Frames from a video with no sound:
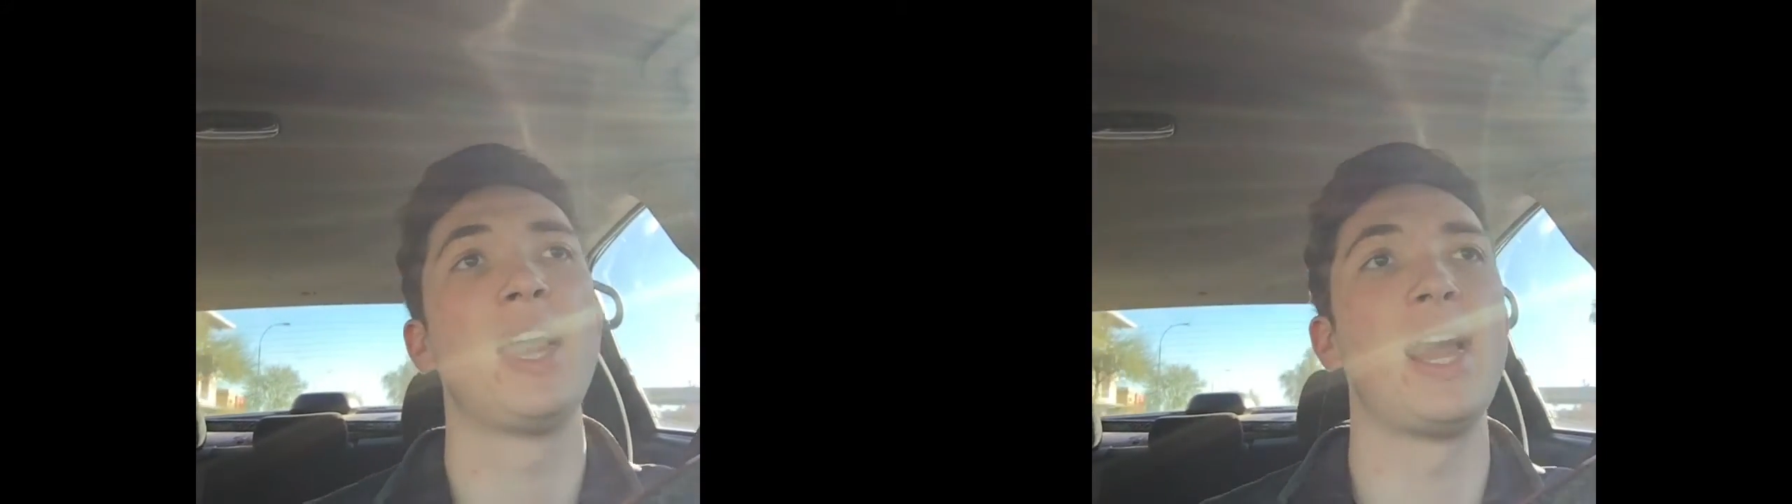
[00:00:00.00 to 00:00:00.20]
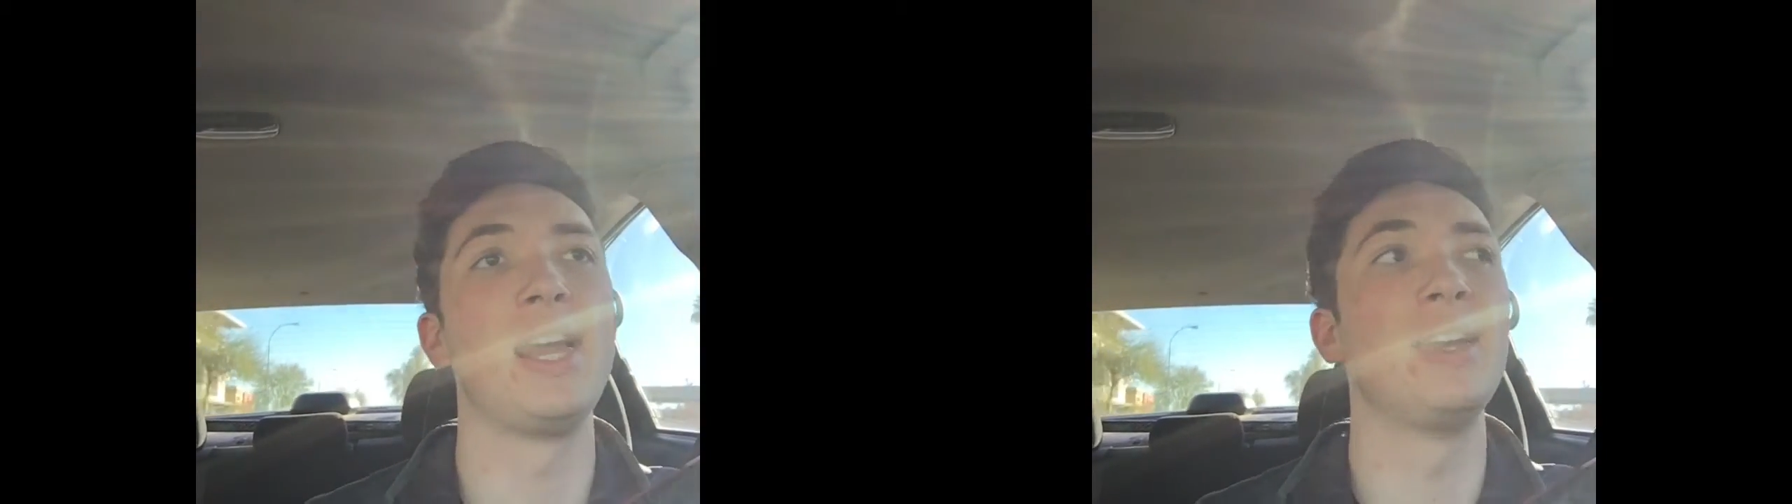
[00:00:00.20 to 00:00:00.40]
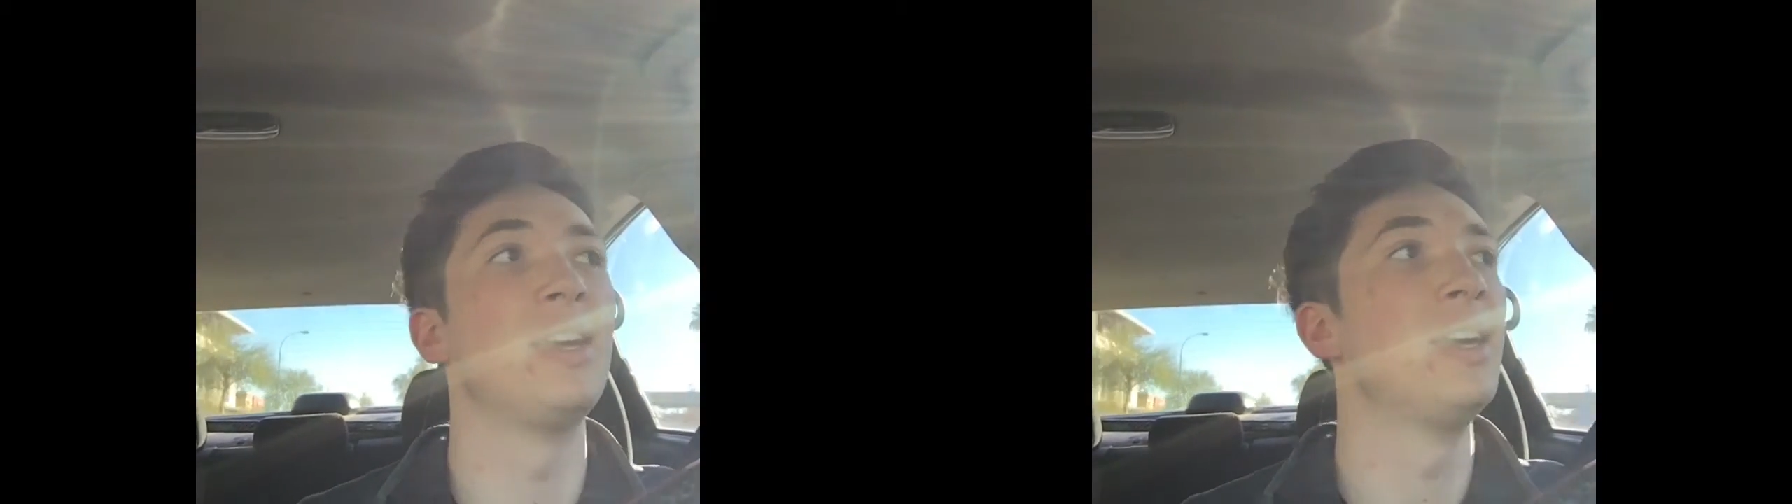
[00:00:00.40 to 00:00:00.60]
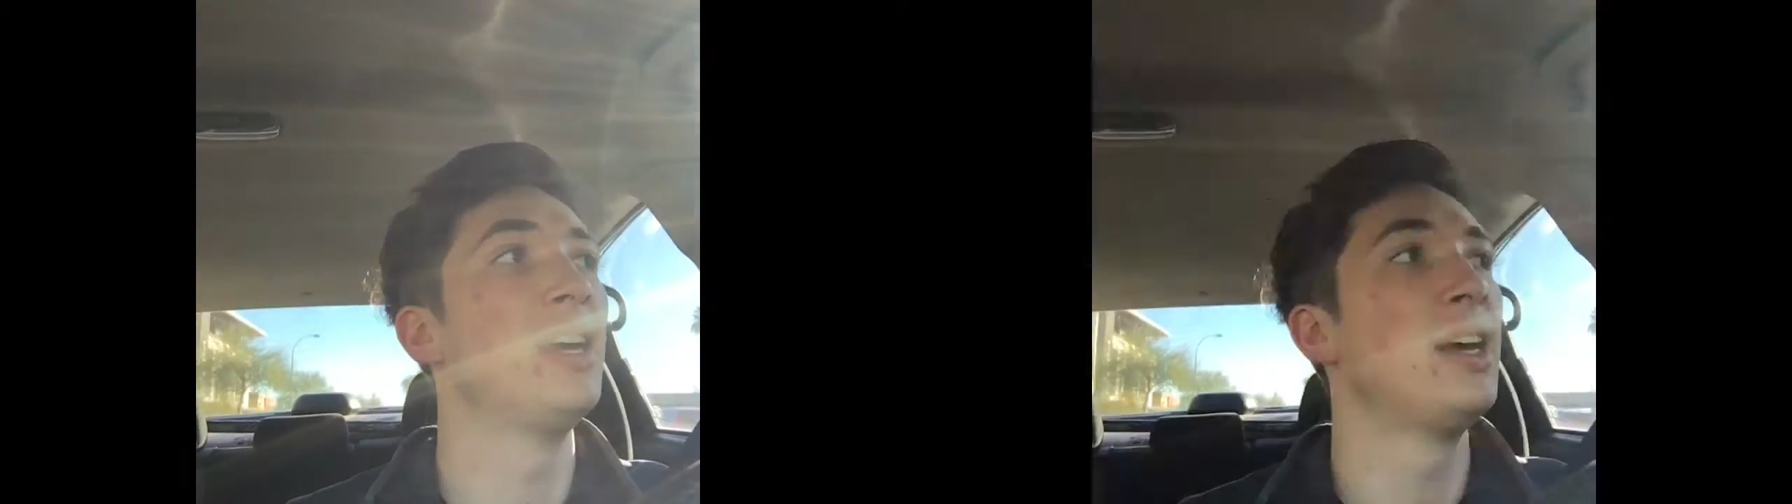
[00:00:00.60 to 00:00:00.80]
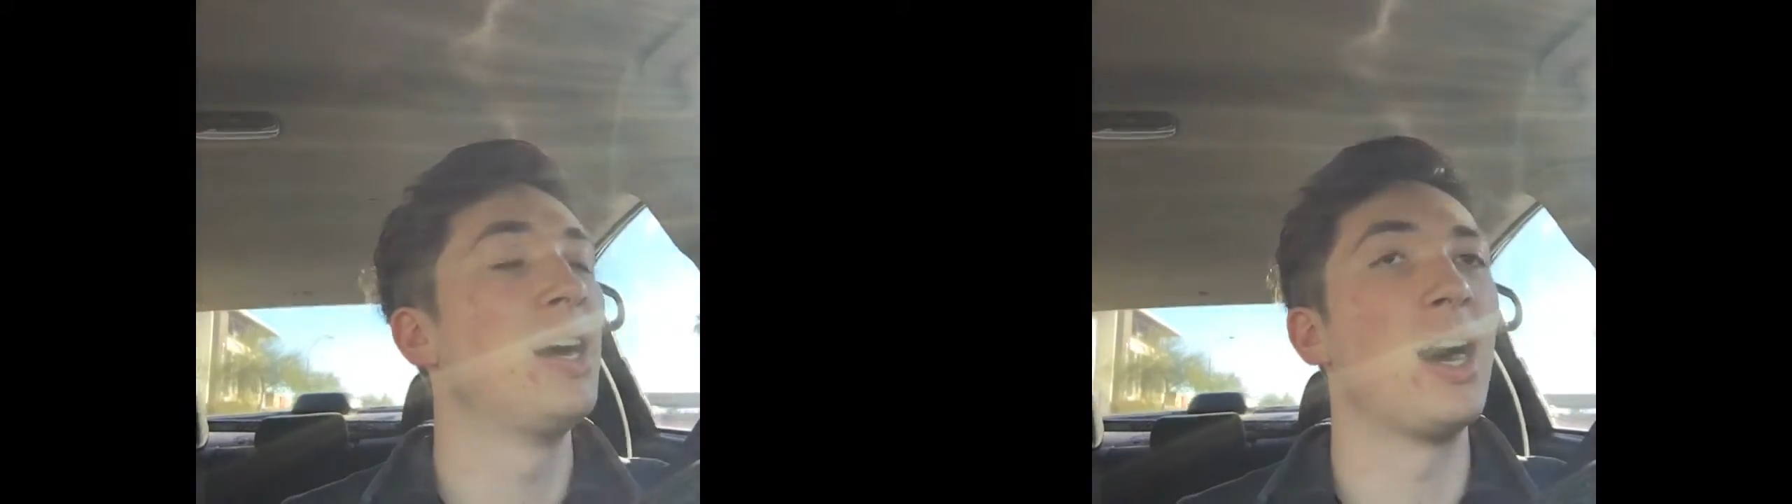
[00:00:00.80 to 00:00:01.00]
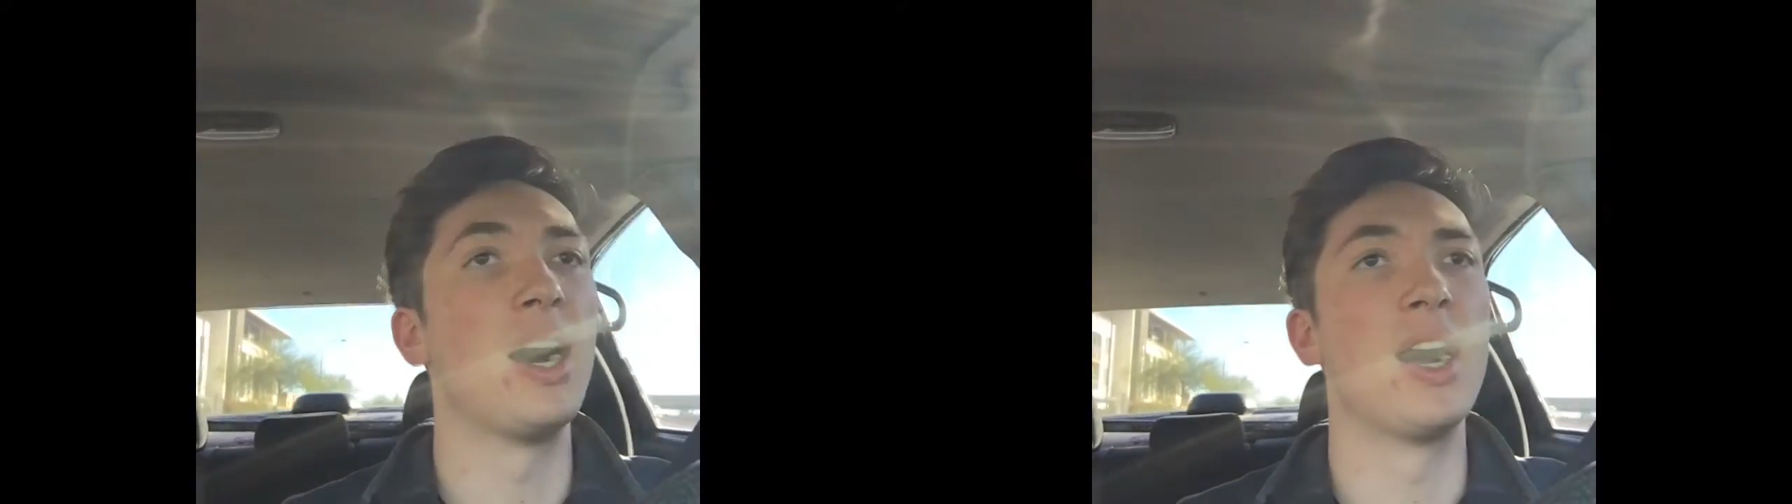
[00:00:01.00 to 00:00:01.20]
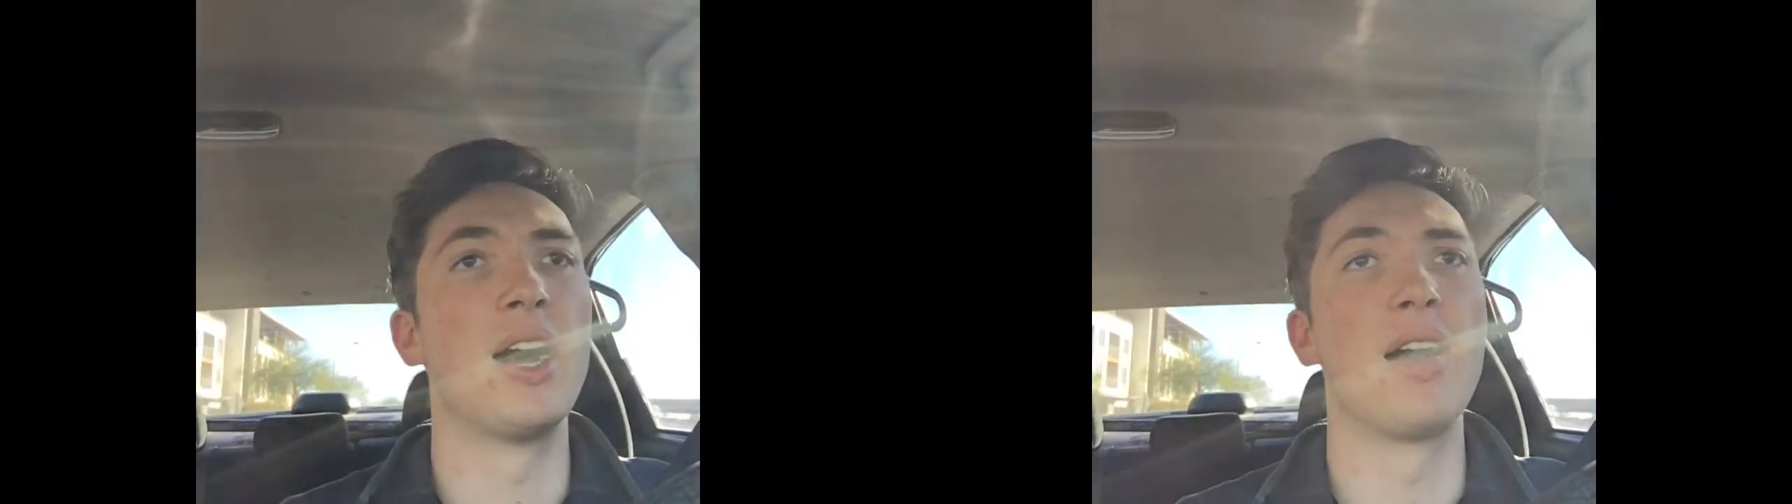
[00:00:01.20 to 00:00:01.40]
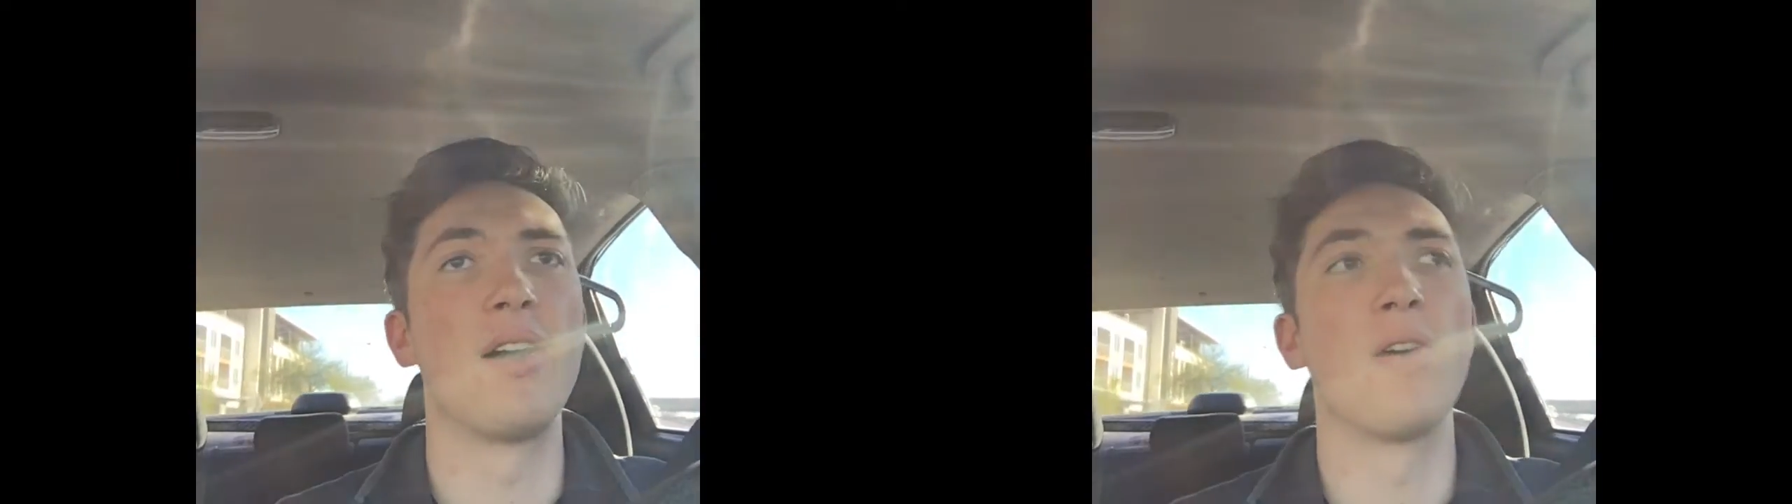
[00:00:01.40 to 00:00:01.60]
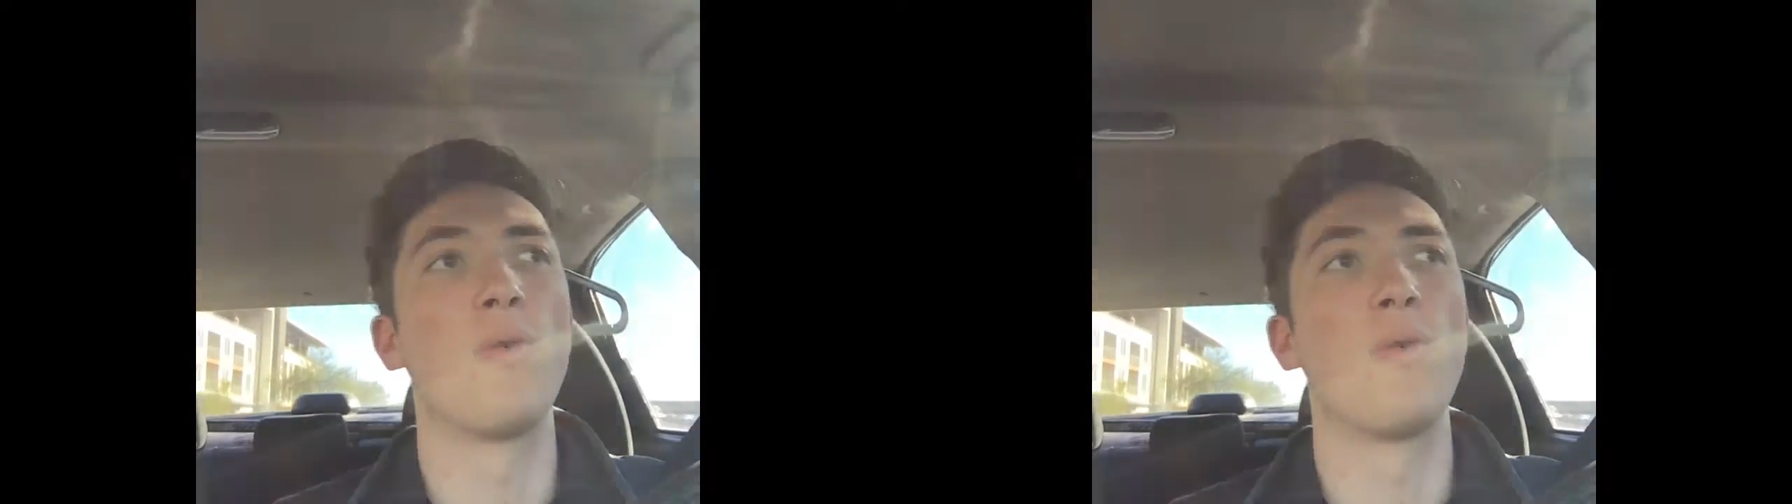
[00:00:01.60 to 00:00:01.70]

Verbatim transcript: And uh,